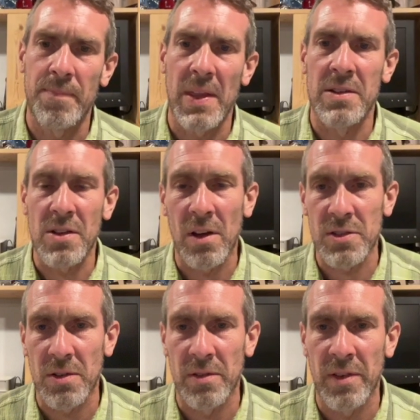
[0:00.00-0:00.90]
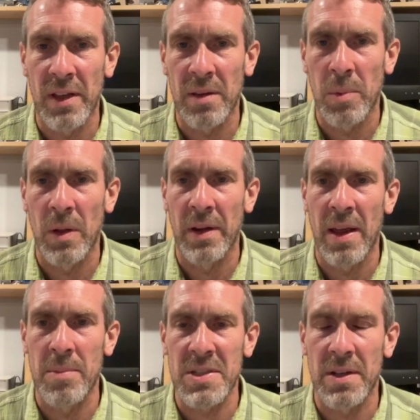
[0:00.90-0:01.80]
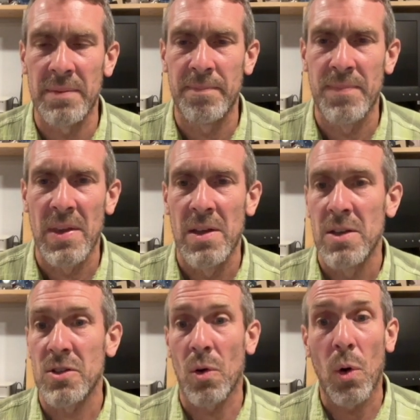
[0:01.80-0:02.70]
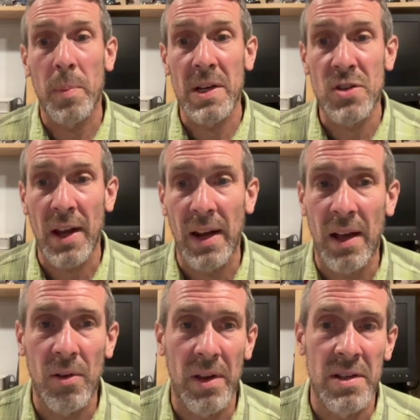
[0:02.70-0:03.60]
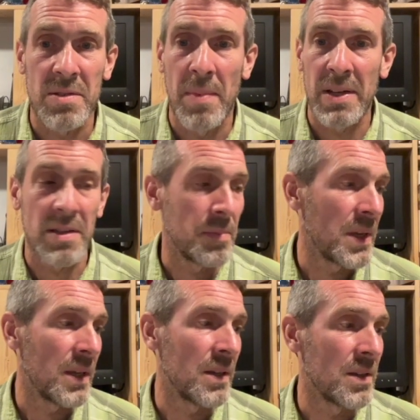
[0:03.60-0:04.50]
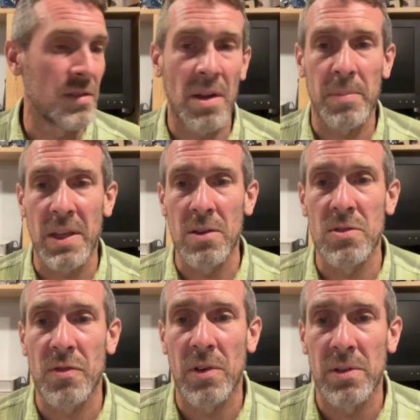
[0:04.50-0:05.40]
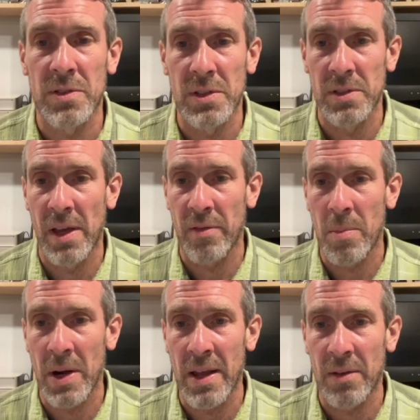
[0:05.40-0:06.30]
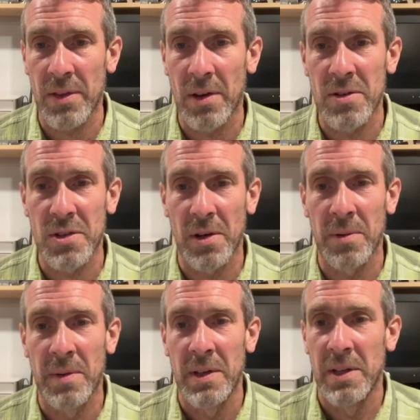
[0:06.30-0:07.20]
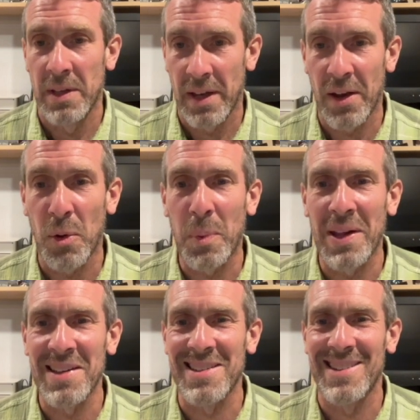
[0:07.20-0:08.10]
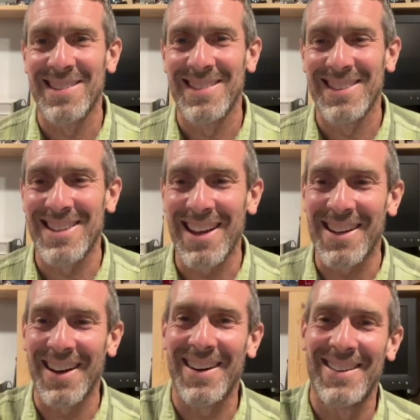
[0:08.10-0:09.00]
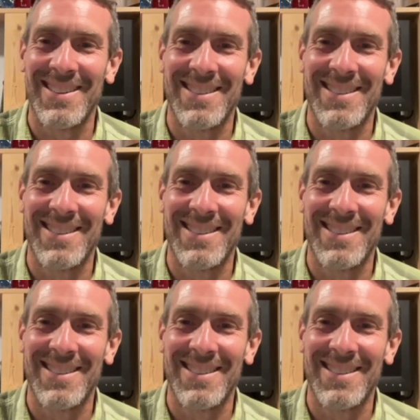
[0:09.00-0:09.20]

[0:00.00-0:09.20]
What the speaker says: It's also available on Amazon. So I hope you check it out. It's meant to be something useful to everybody out there, so I hope it is. Take care.